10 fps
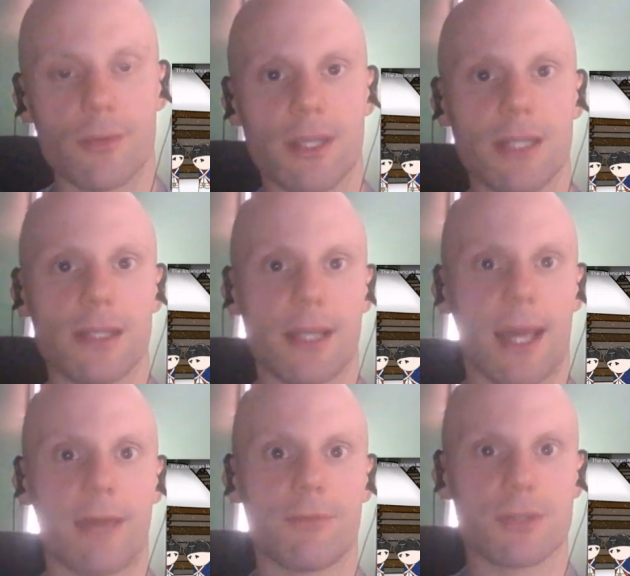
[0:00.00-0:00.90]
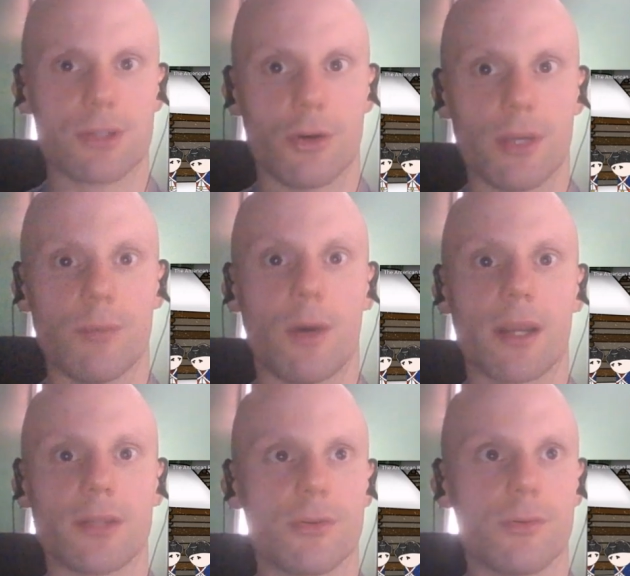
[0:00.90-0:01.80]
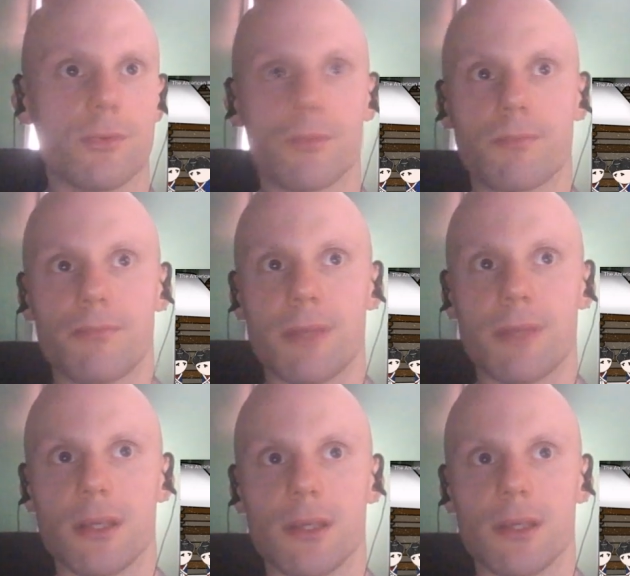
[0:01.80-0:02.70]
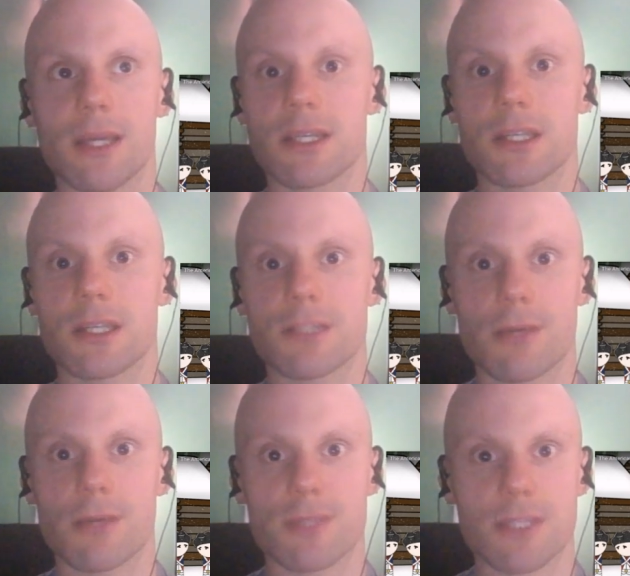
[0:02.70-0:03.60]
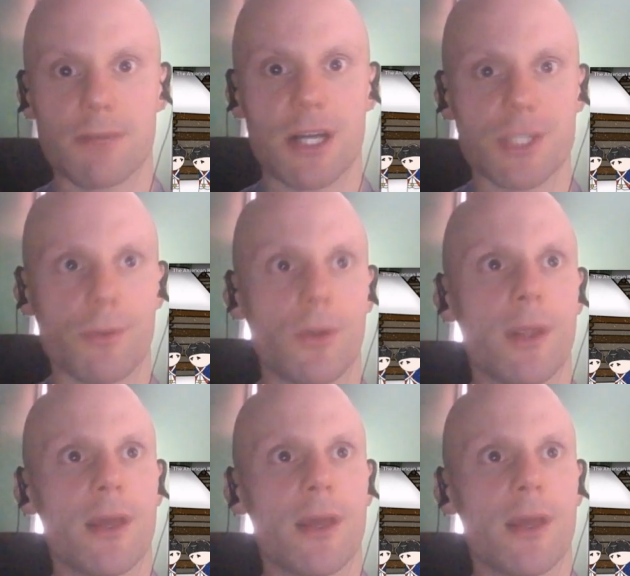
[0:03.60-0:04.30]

He didn't have this coat. He wanted to be as inconspicuous as possible.